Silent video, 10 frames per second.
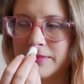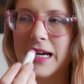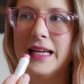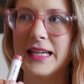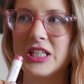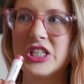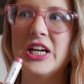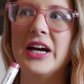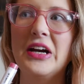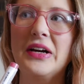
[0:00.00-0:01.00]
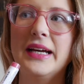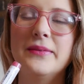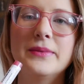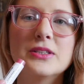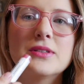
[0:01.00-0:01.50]
Kind of like cherry.
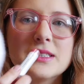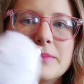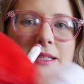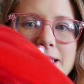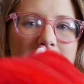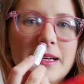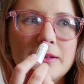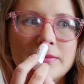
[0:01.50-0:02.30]
That's what it smells like.